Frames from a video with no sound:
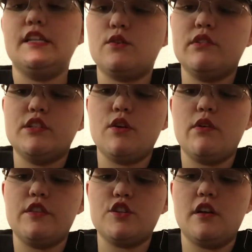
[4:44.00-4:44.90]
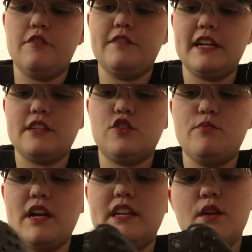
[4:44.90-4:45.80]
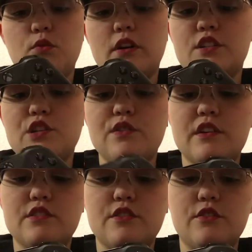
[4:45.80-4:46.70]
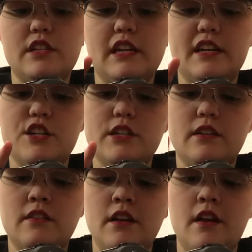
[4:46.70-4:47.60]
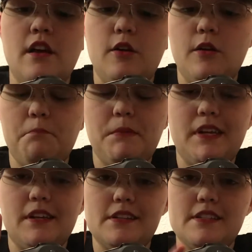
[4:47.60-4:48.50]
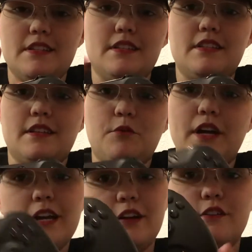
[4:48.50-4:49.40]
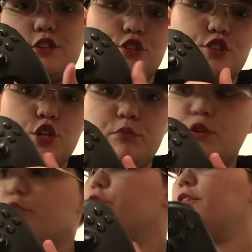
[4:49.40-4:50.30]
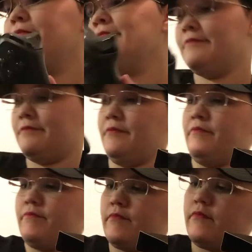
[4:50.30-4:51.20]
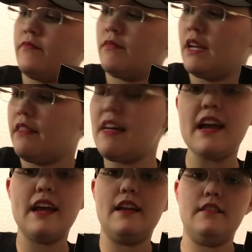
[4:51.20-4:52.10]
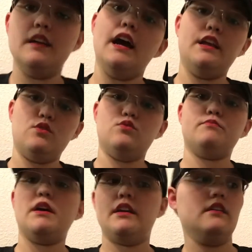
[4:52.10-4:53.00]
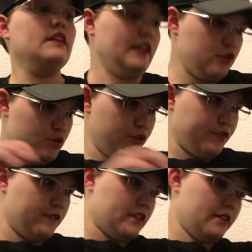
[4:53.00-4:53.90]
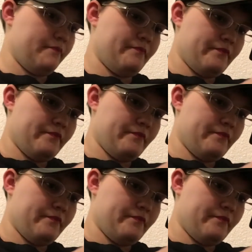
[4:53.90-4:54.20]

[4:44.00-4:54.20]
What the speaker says: It is going to go on the shelf next to my Day 1 2013 edition because this right here is just too beautiful. That, and I use my Elite controller for everything.